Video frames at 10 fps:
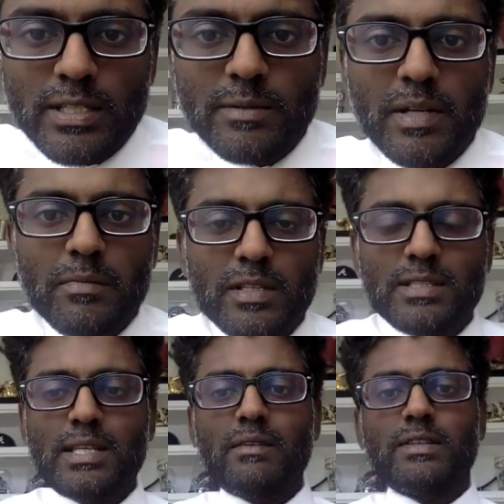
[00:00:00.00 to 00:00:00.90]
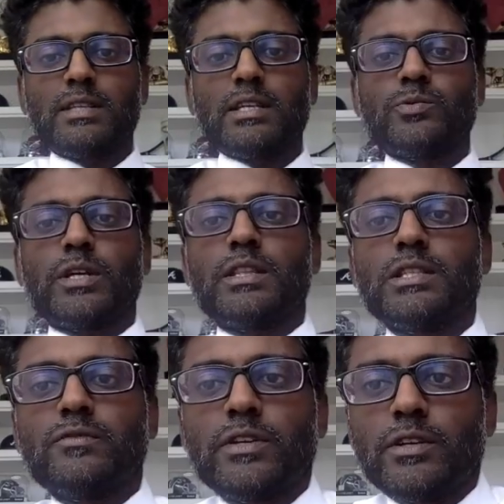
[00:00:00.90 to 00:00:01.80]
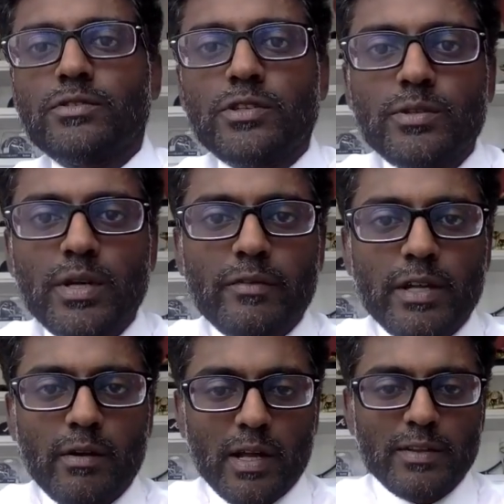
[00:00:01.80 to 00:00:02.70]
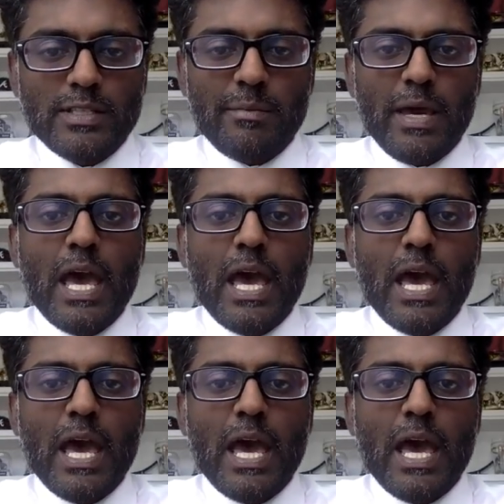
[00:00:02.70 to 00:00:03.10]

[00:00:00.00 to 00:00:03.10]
September the 7th, as we get this video to you every day around this time.